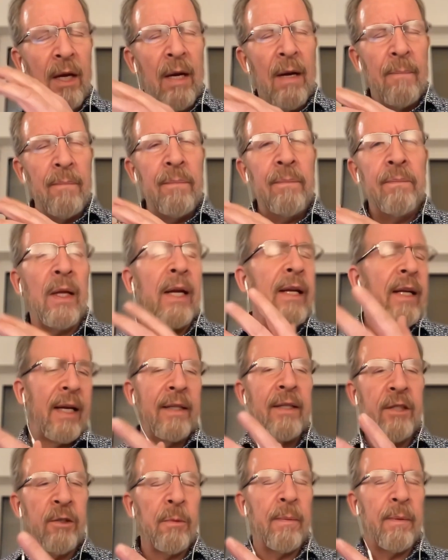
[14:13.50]
and again,
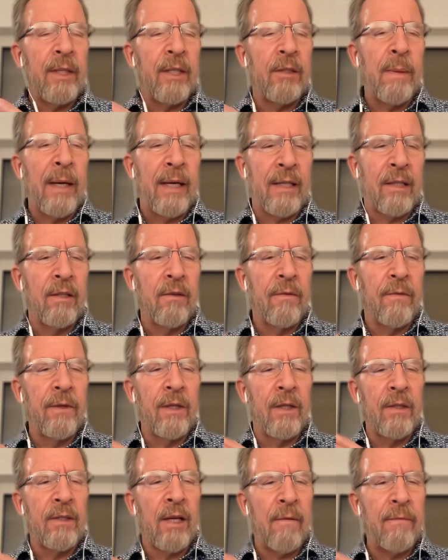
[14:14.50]
this gets back to the
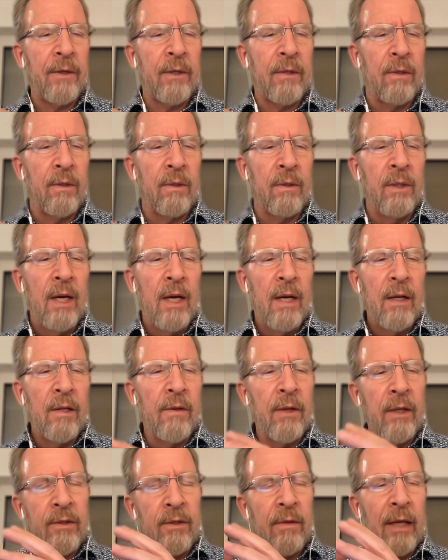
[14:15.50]
philosophical,
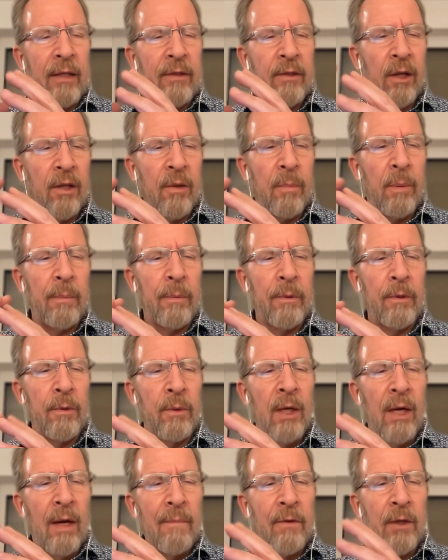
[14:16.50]
that's all the people
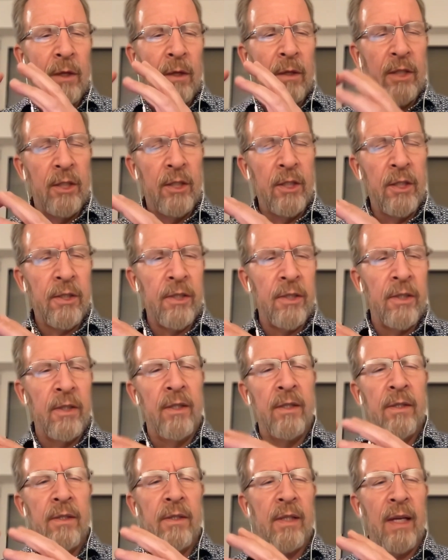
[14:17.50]
the
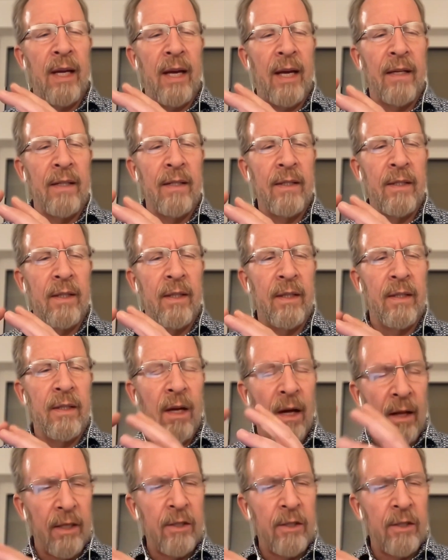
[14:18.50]
logicians and knowledge